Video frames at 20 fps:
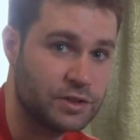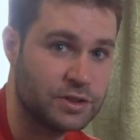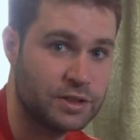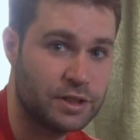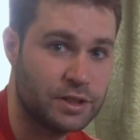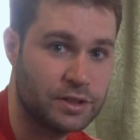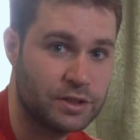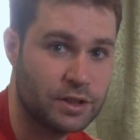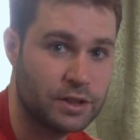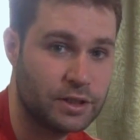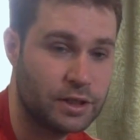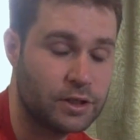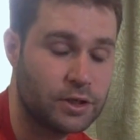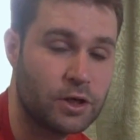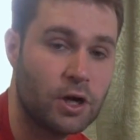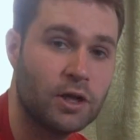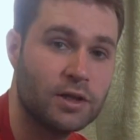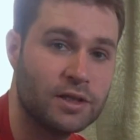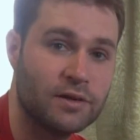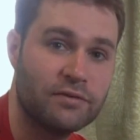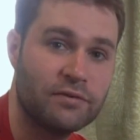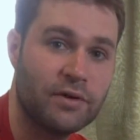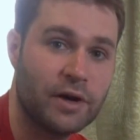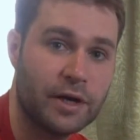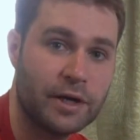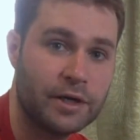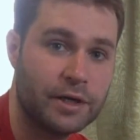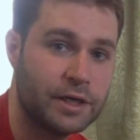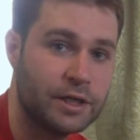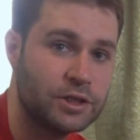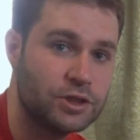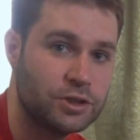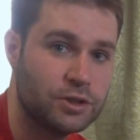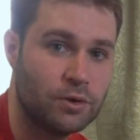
They're called the Fire engine,